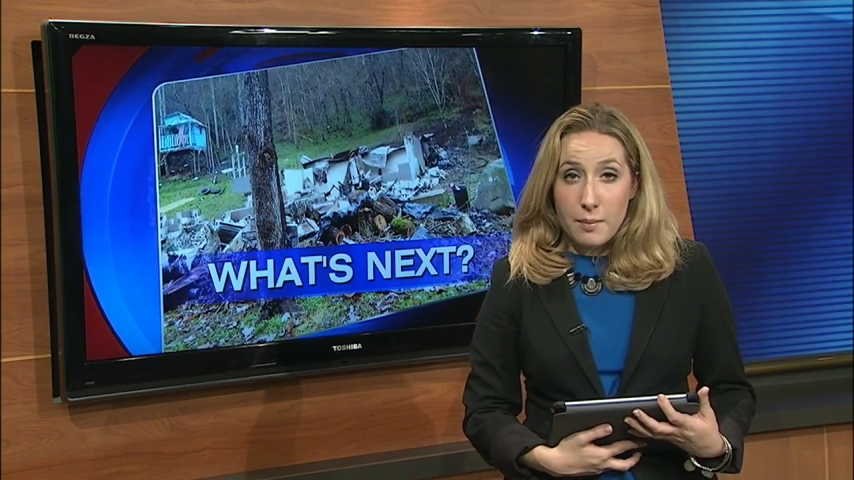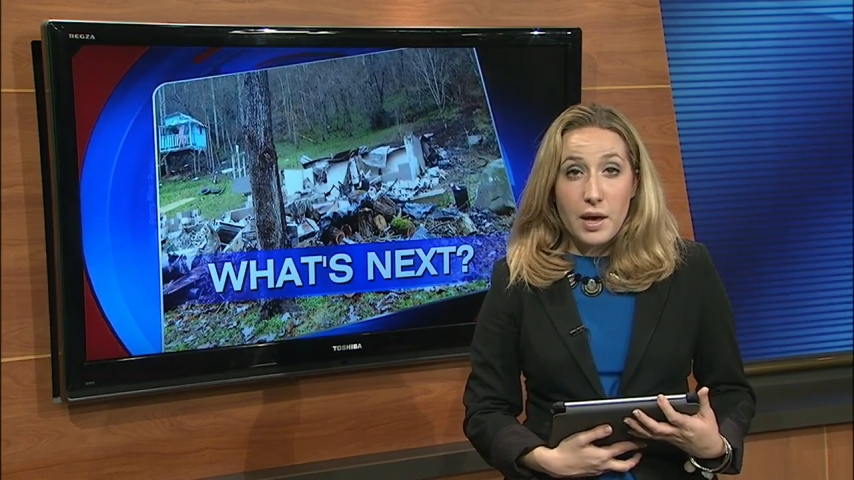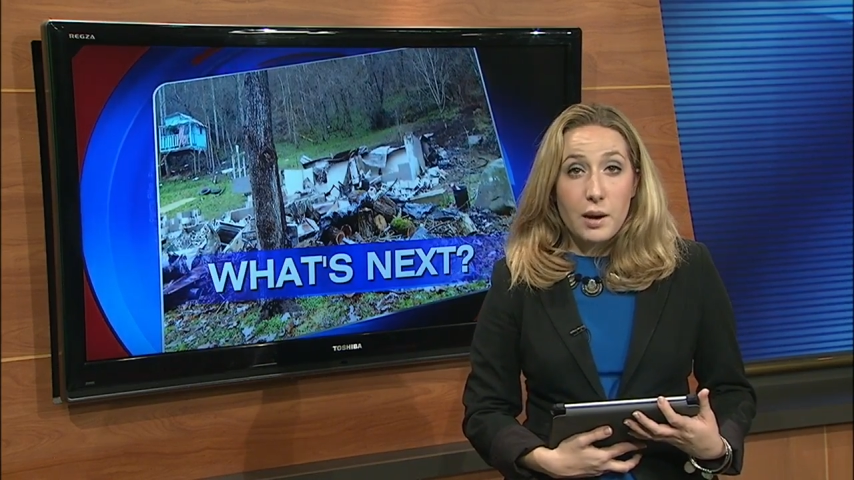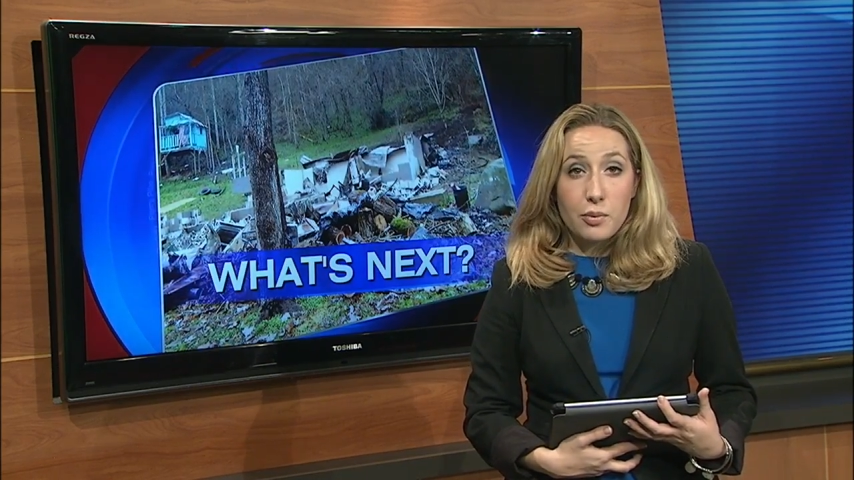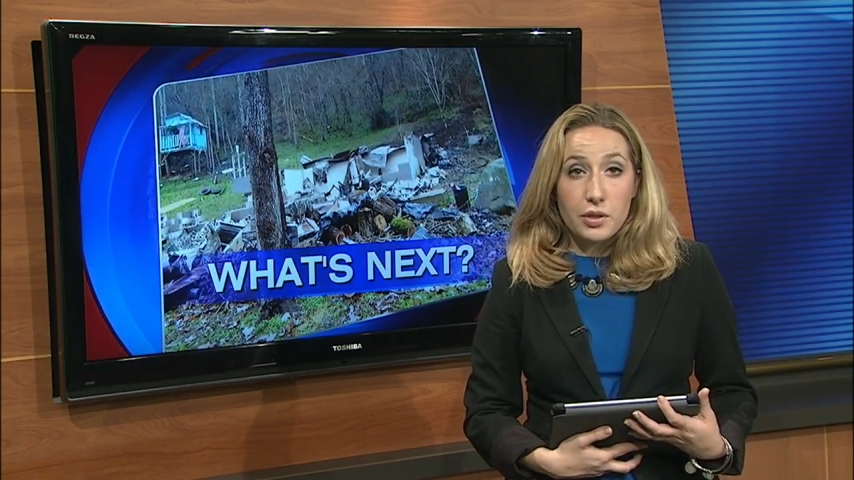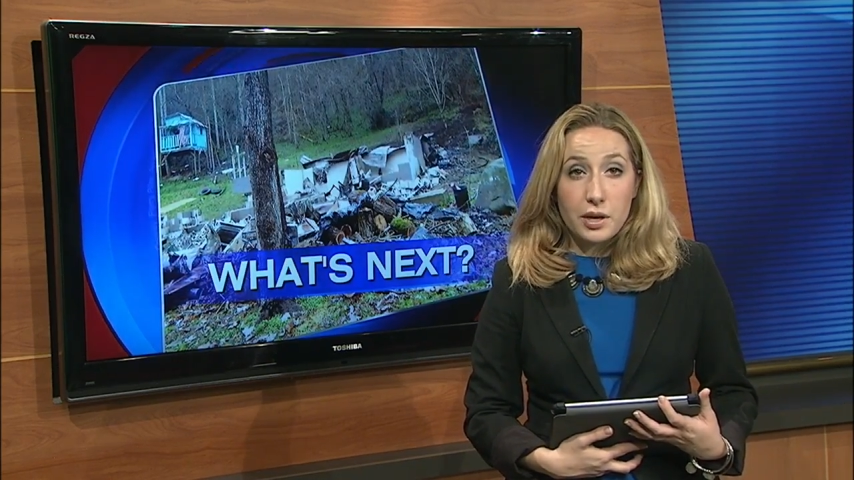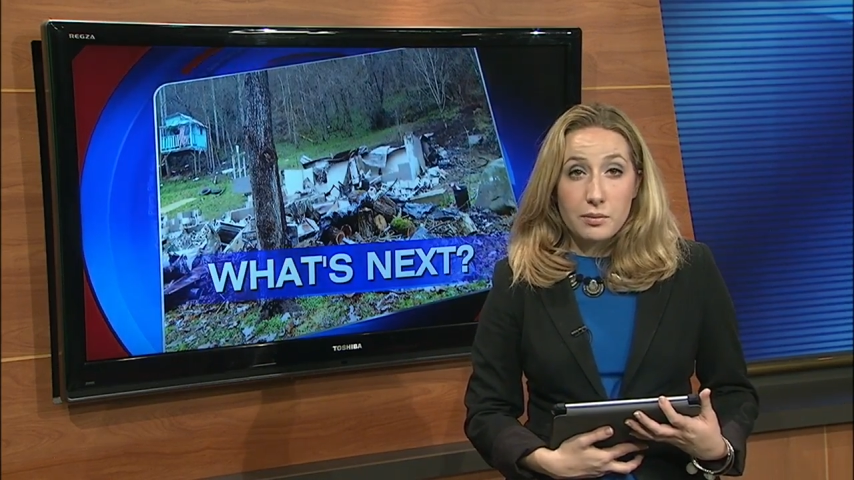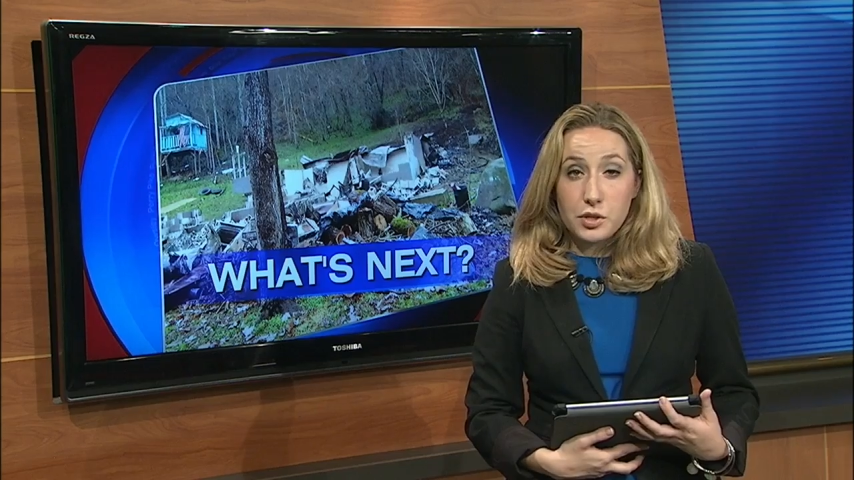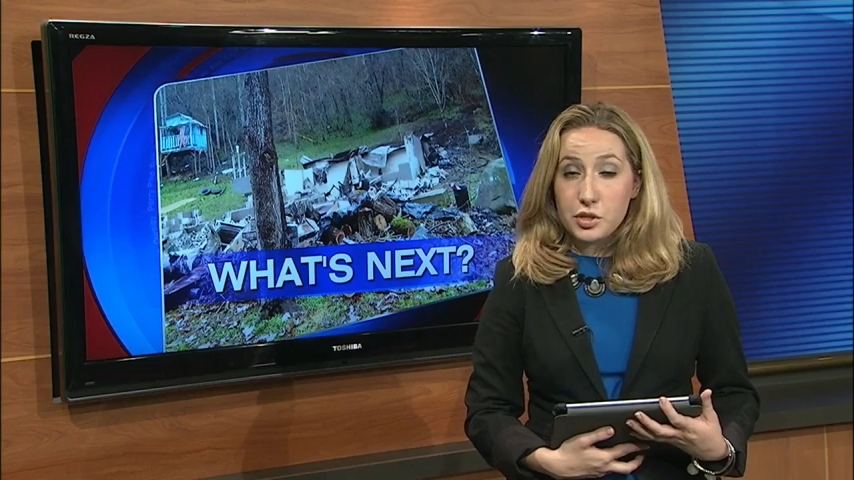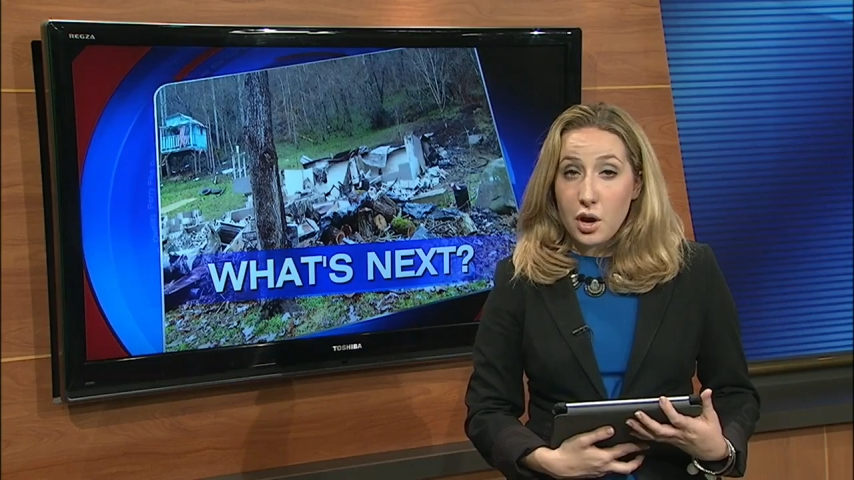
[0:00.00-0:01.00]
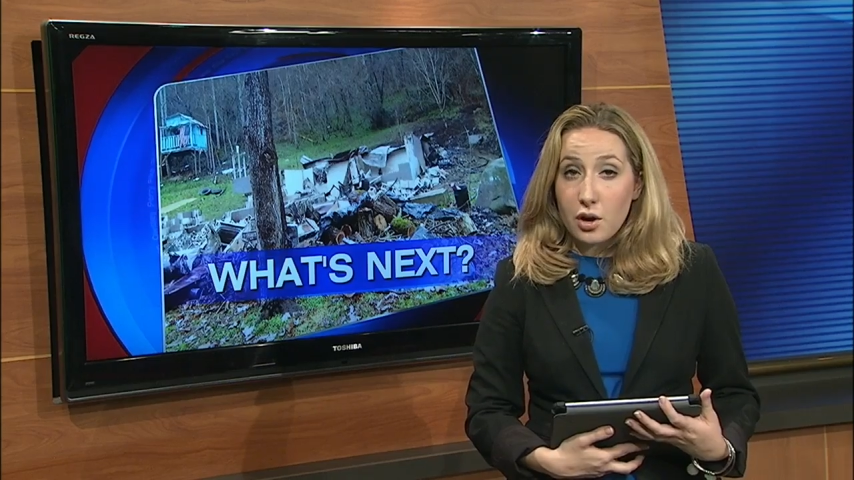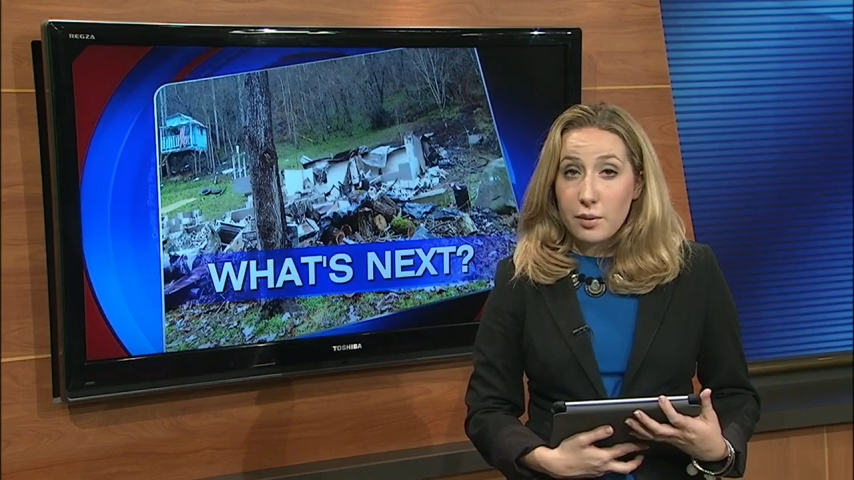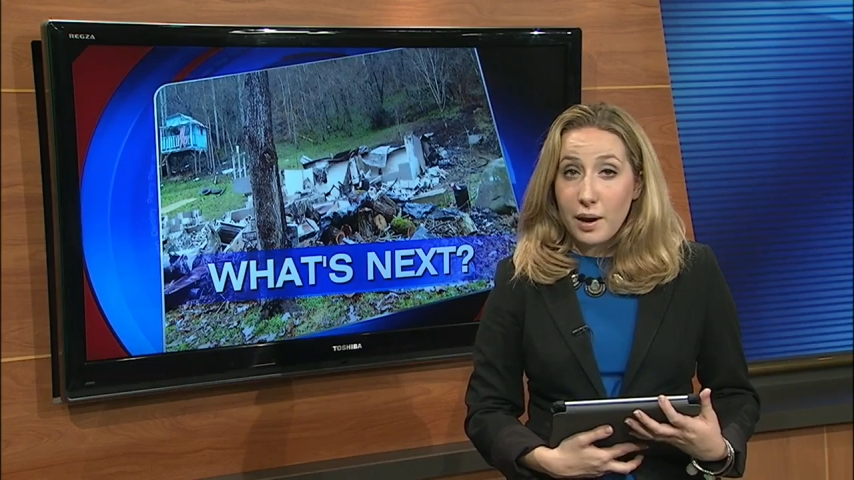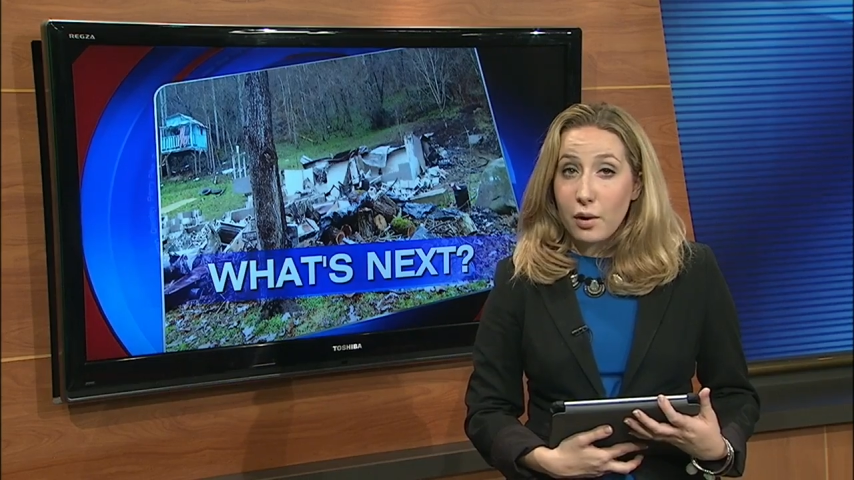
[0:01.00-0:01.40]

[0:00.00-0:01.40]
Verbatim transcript: I met up with them to talk